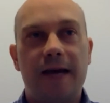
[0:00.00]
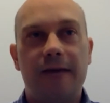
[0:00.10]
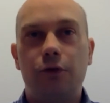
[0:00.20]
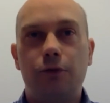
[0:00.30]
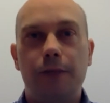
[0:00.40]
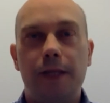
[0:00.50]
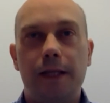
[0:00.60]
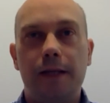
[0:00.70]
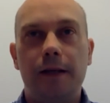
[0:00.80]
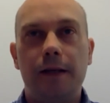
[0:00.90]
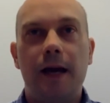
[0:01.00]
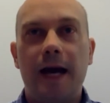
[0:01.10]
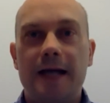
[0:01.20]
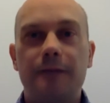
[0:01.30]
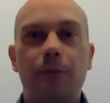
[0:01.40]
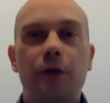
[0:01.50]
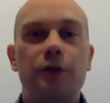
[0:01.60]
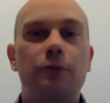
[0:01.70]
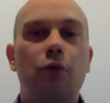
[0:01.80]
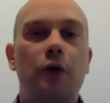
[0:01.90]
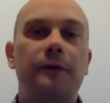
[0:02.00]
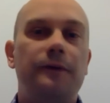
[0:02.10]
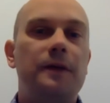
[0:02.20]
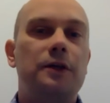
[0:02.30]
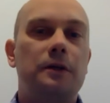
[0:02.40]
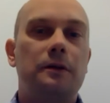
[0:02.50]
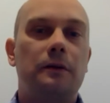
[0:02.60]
have to be as much more efficient,